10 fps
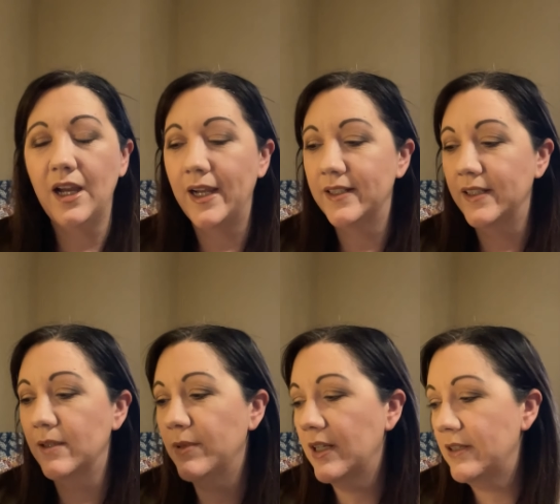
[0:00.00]
I think
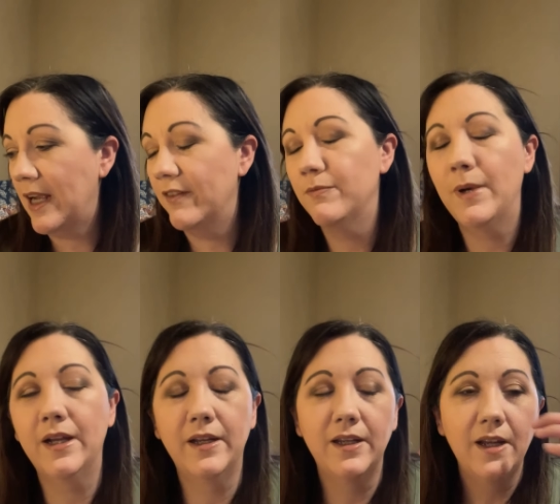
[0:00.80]
I'm gonna have
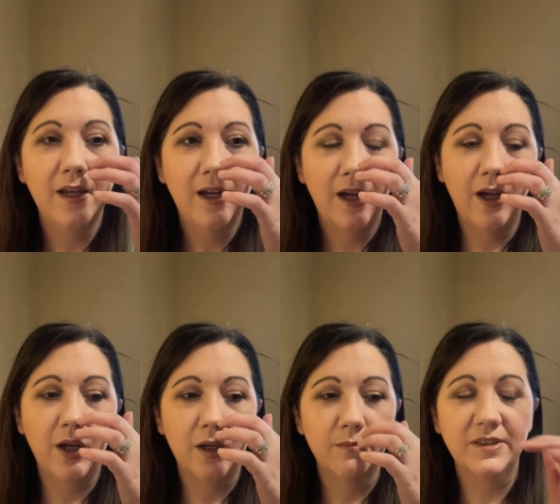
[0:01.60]
my
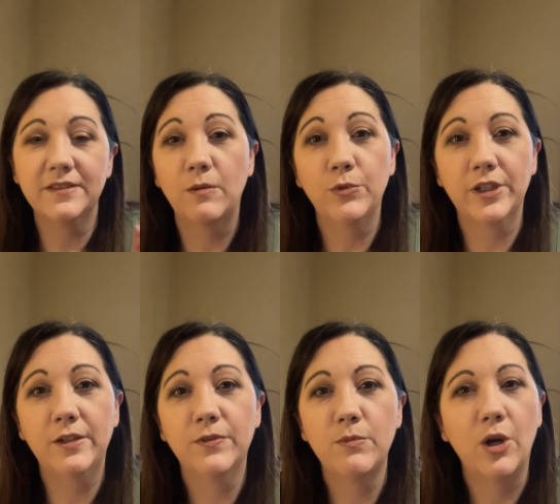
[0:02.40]
Um, since I'm
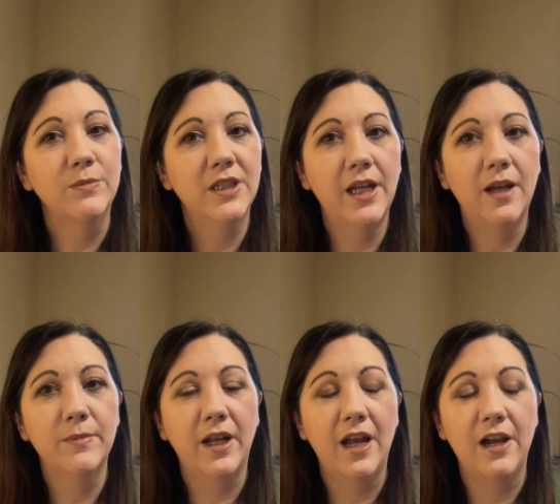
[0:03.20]
working from home today, I'm
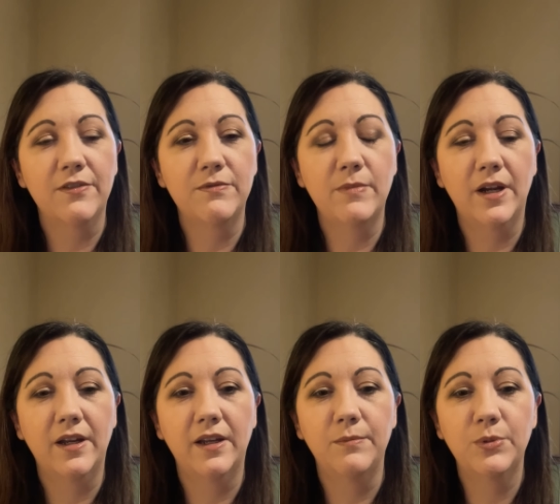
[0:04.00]
gonna have
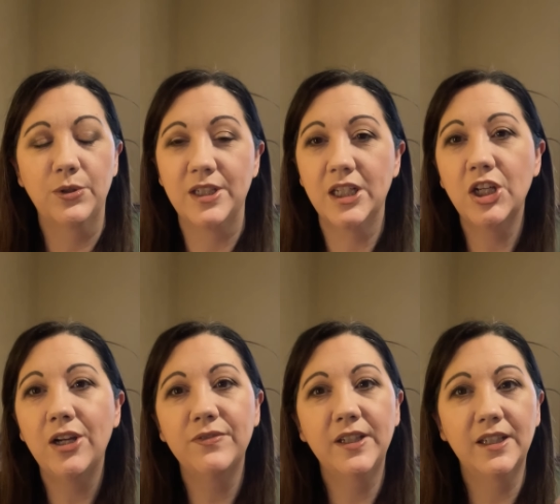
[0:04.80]
my protein
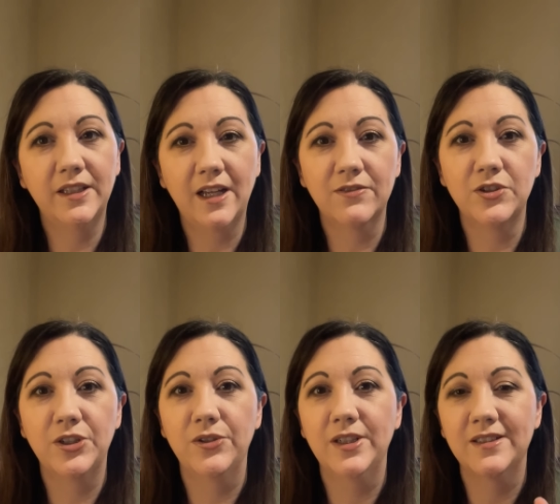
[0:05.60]
coffee in the
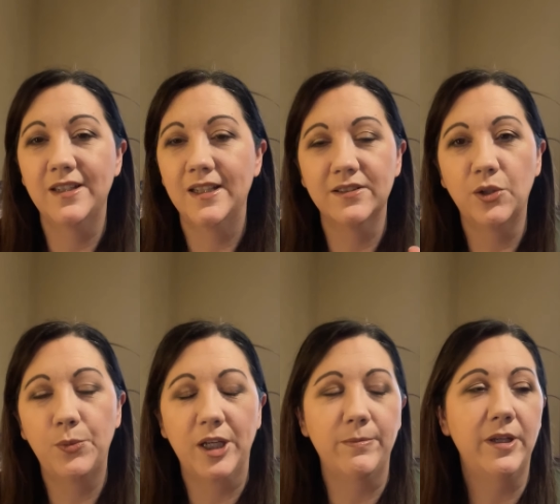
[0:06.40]
afternoon. It's a nice little
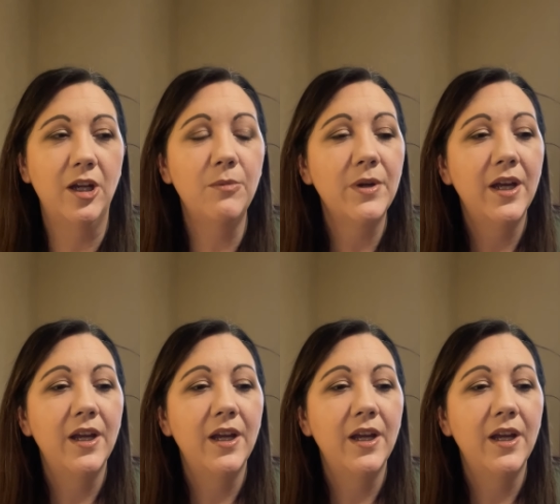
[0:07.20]
pick-me-up.